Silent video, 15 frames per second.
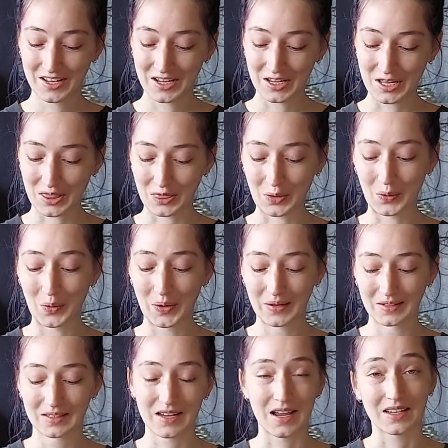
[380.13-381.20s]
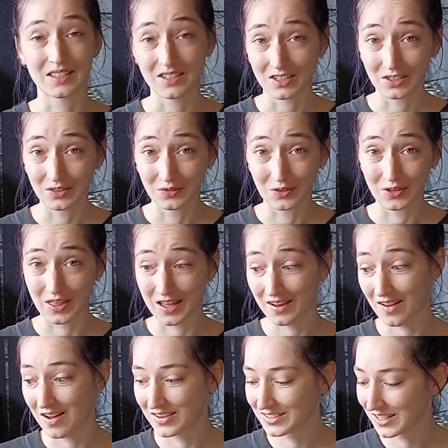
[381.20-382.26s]
get the oil tested for that
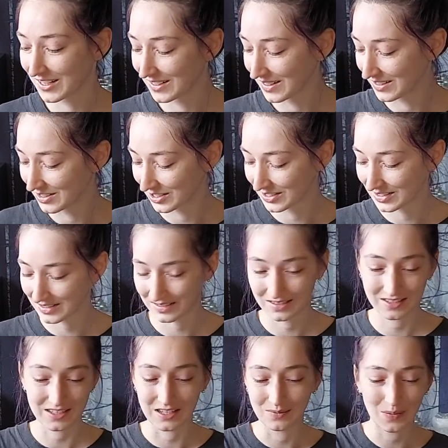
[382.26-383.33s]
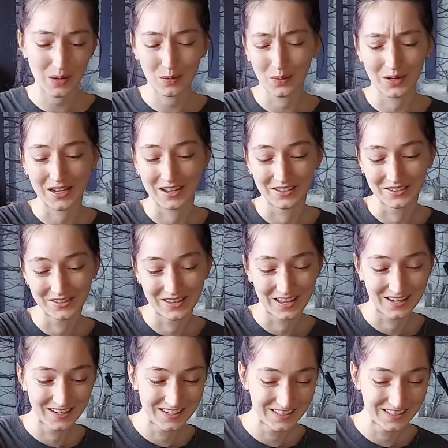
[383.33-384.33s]
content and just see. Maybe one day I'll do that.